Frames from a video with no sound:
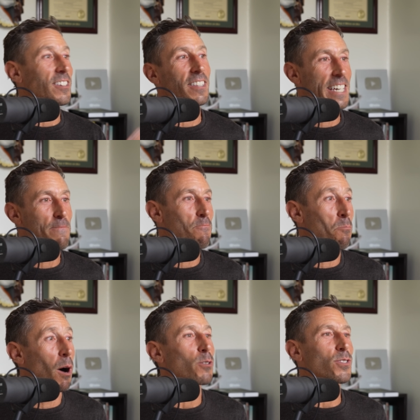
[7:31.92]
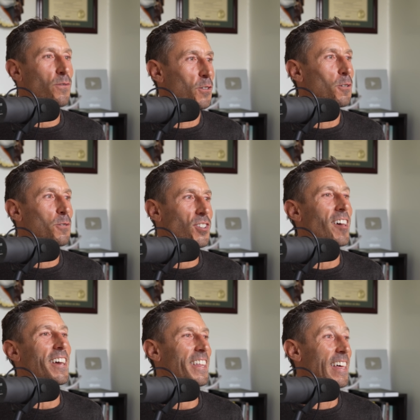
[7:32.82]
basically most
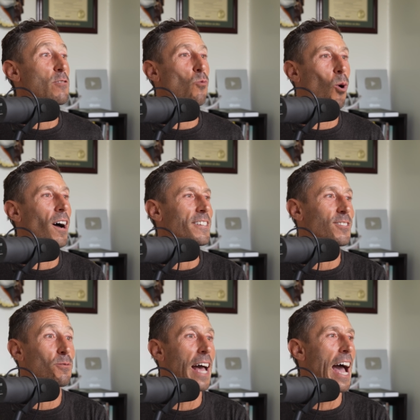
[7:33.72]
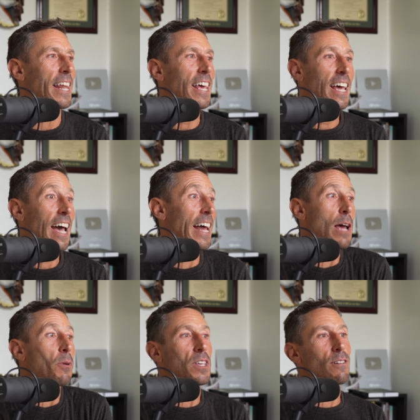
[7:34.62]
foods that you want do that.
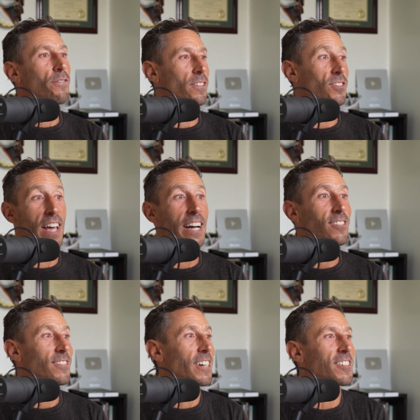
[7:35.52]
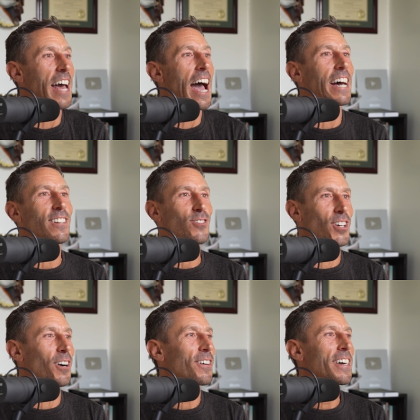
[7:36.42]
And I believe sex does that.
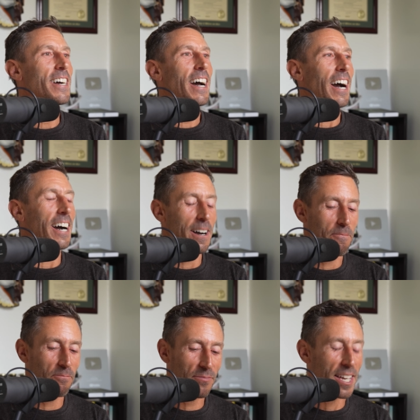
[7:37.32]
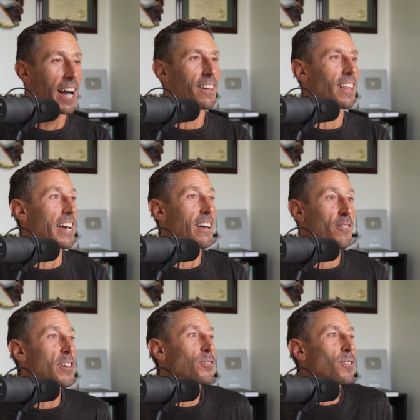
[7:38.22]
So um, yeah,
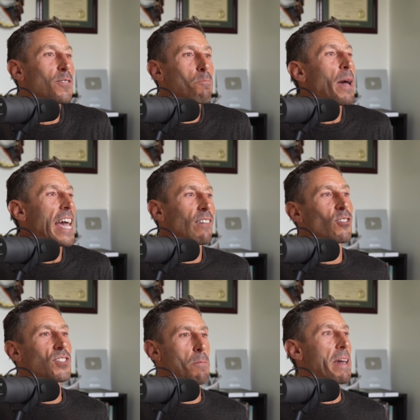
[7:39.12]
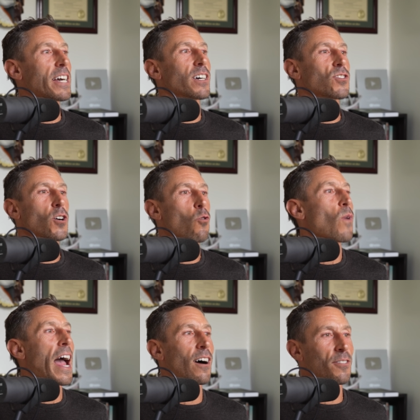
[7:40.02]
like, these are the behaviors that make us
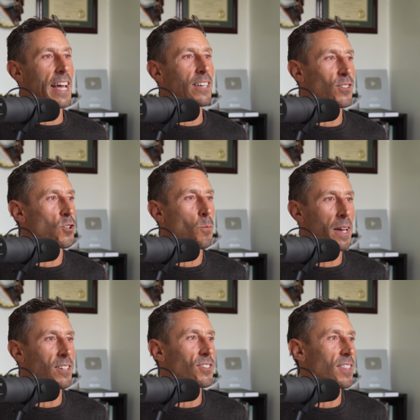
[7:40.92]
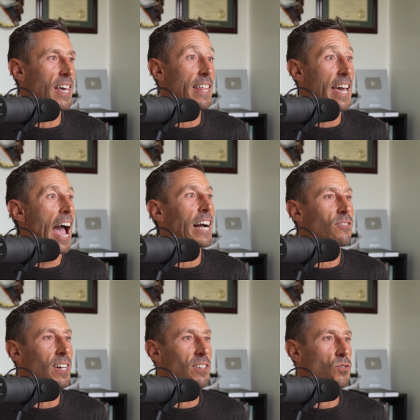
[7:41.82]
go round as humans. They, they
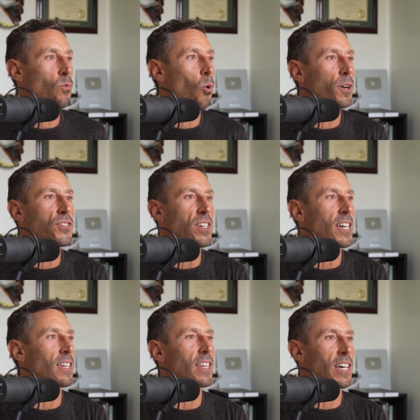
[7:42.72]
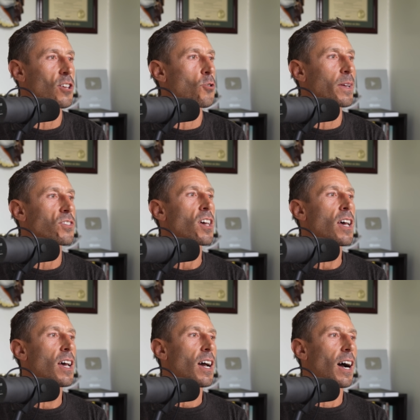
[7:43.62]
activate this reward-seeking thing in
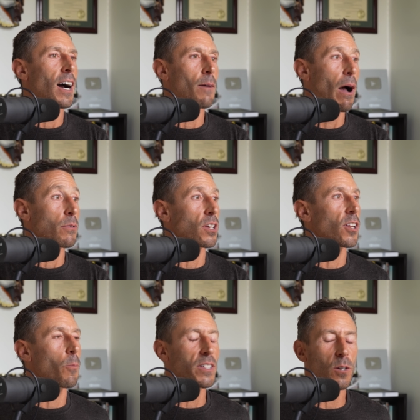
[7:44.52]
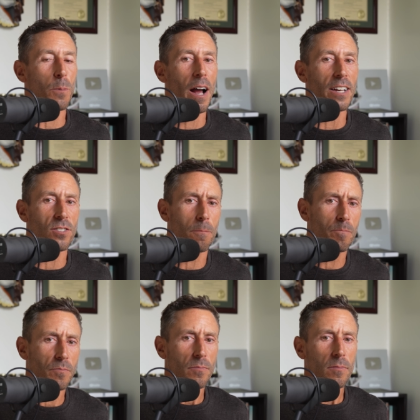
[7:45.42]
humans. Um, I was a little bit
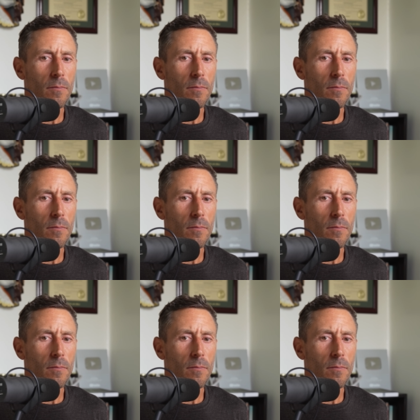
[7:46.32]
surprised